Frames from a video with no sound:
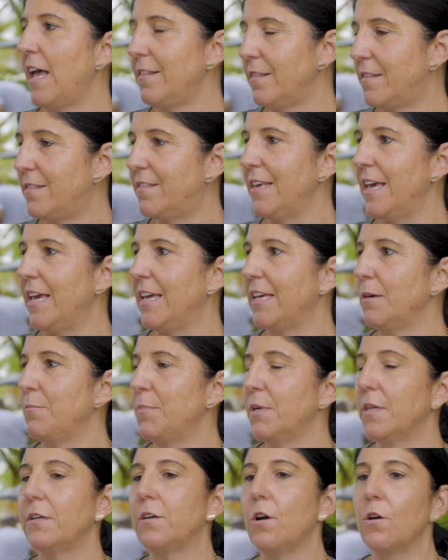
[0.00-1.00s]
think
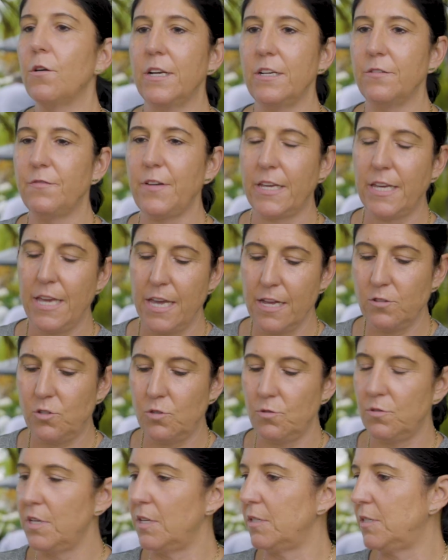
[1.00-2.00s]
and be like, all right, if I can't
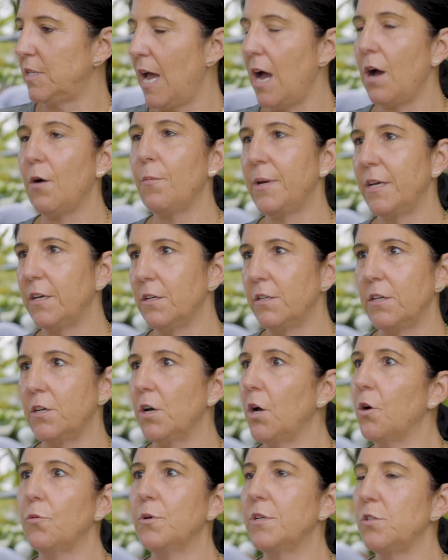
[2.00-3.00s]
do this, how am I going to
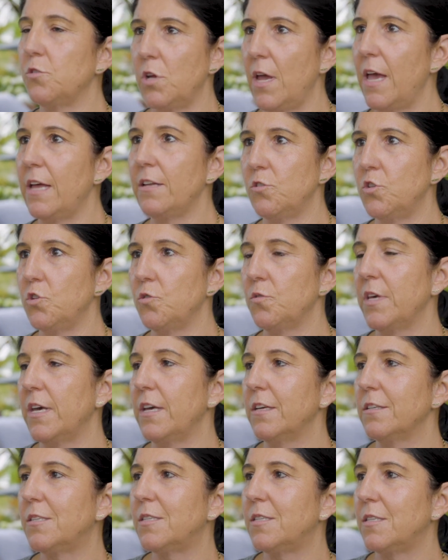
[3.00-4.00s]
go and do
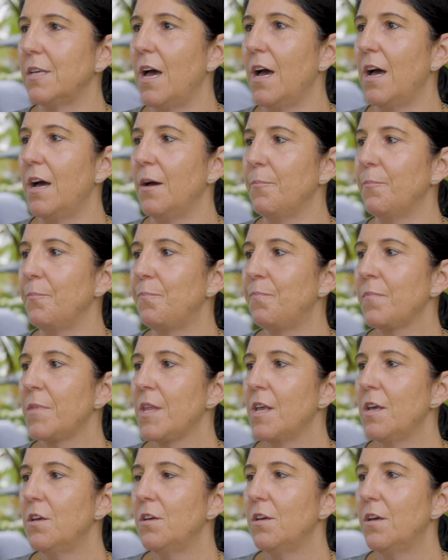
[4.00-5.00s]
this?
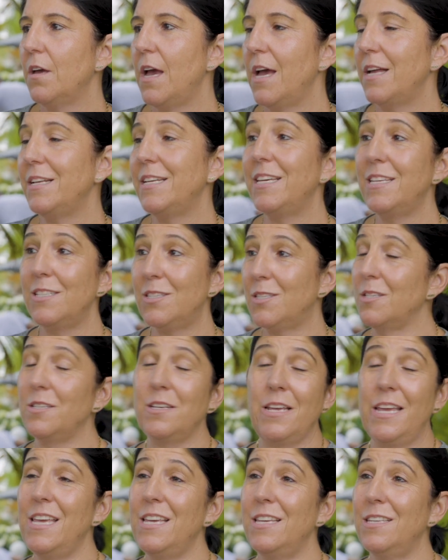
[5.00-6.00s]
And he's
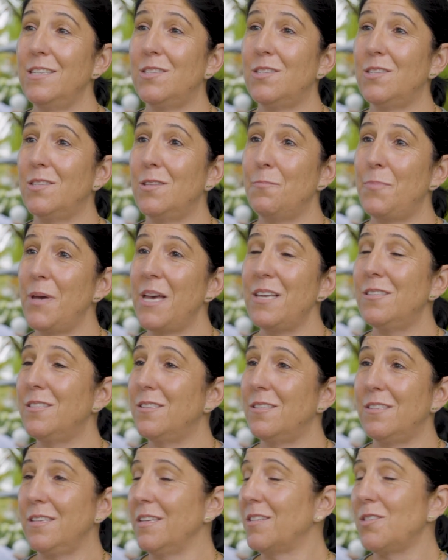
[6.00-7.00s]
the
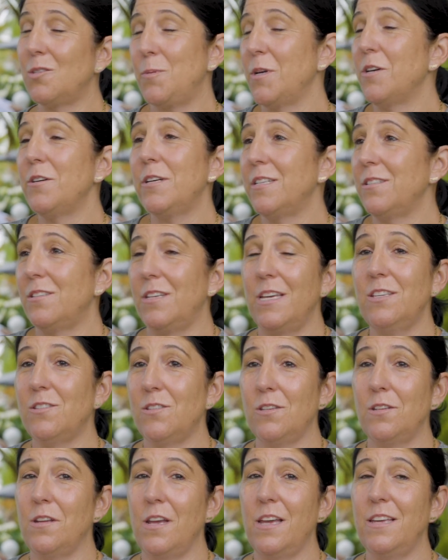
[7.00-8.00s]
best experienced.
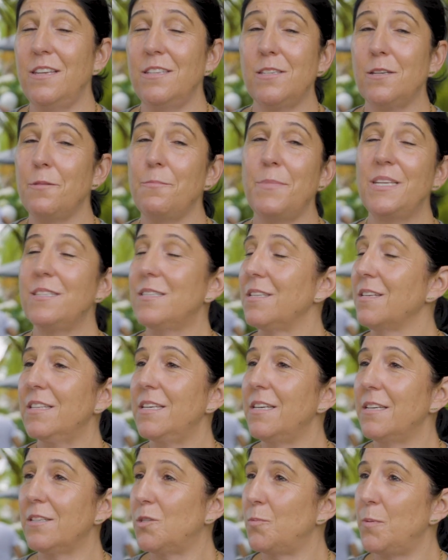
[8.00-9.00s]
He's an
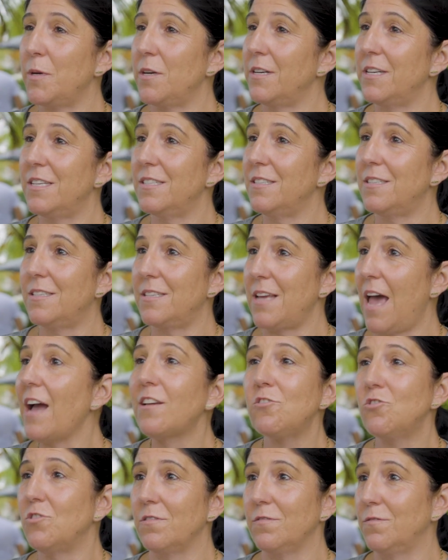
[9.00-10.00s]
amazingly experienced
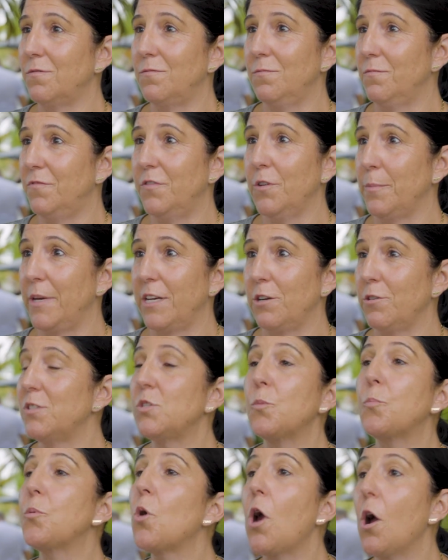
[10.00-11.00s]
action filmmaker.
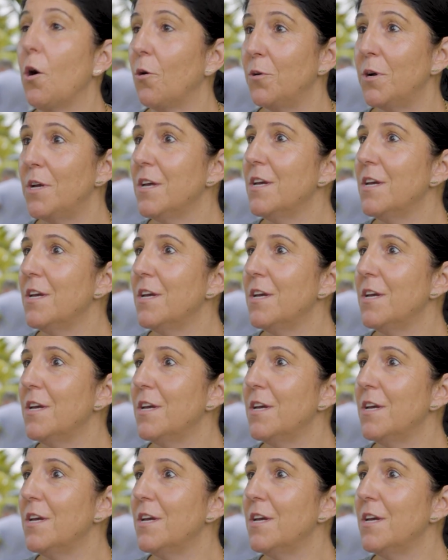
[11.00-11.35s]
He's a pro.